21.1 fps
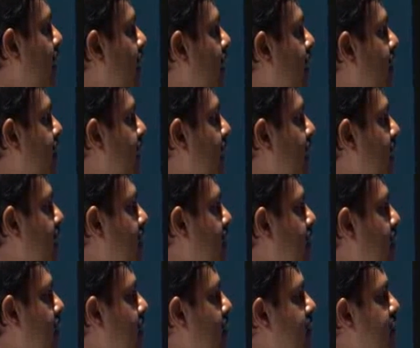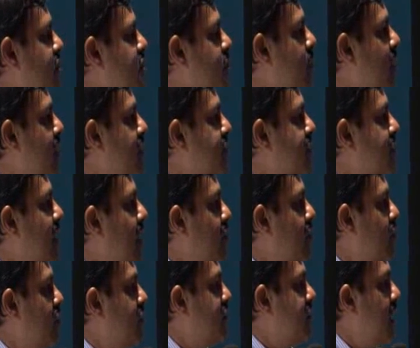and then
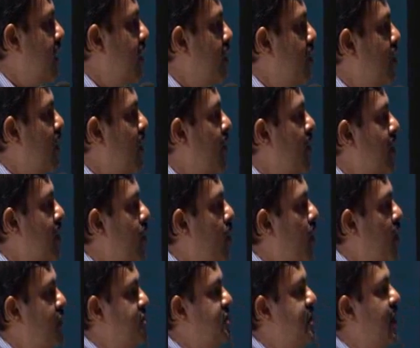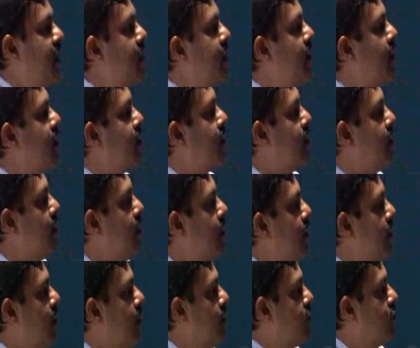spacecraft was sent to our launch center.
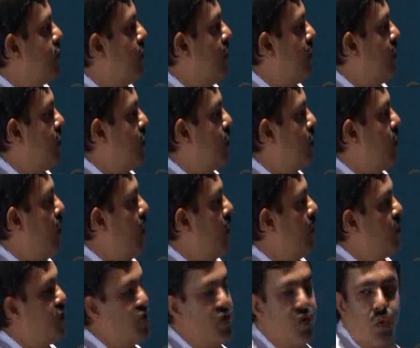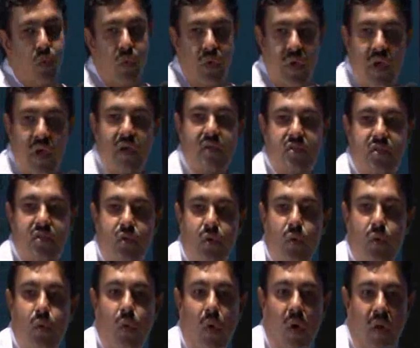So it took almost 2 years
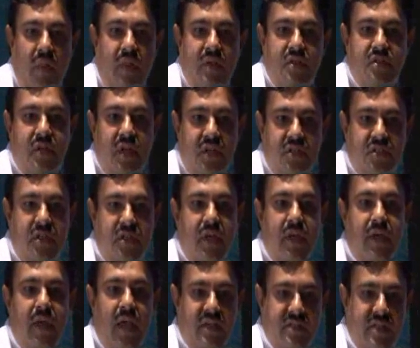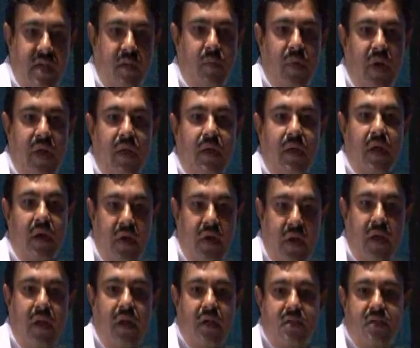to do all this testing, assembling,
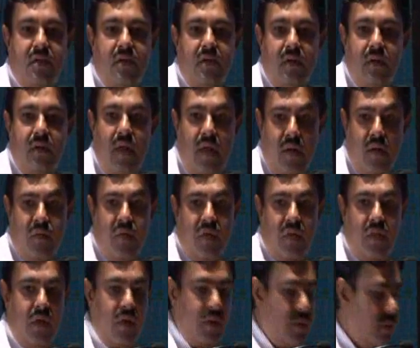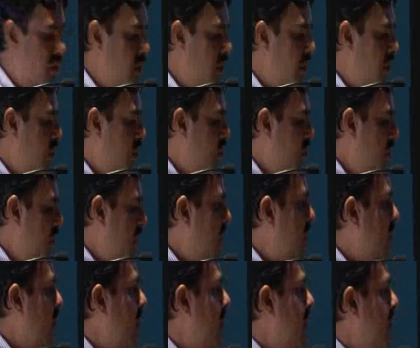integration and everything to
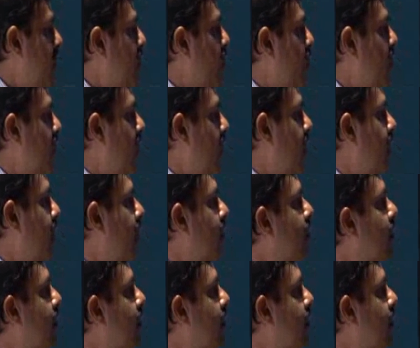meet all the total